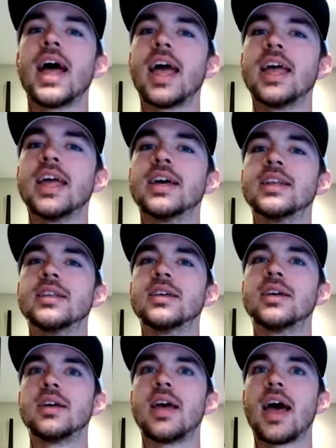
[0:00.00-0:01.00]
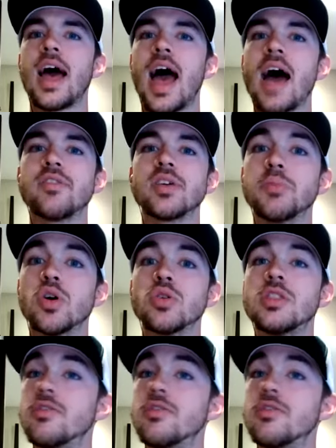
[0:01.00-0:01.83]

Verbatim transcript: and having both